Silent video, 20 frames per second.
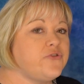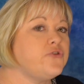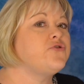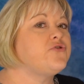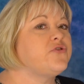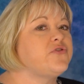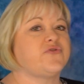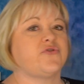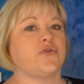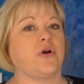you're
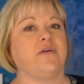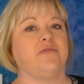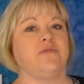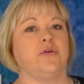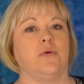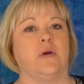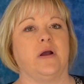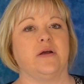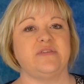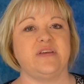just driving
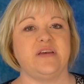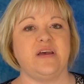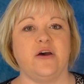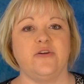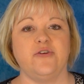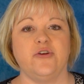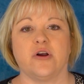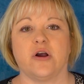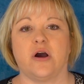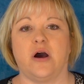around
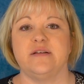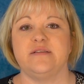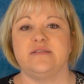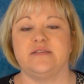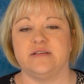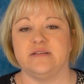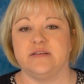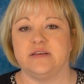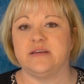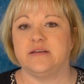town, you're
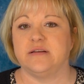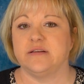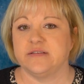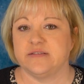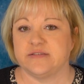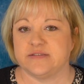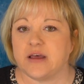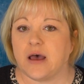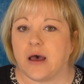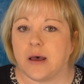constantly getting
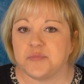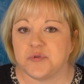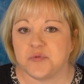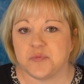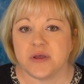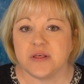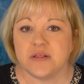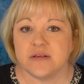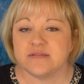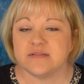stopped
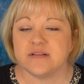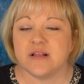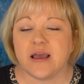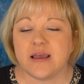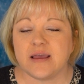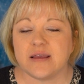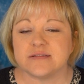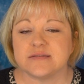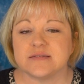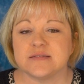by these
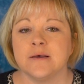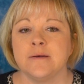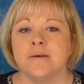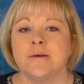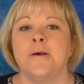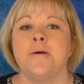lights.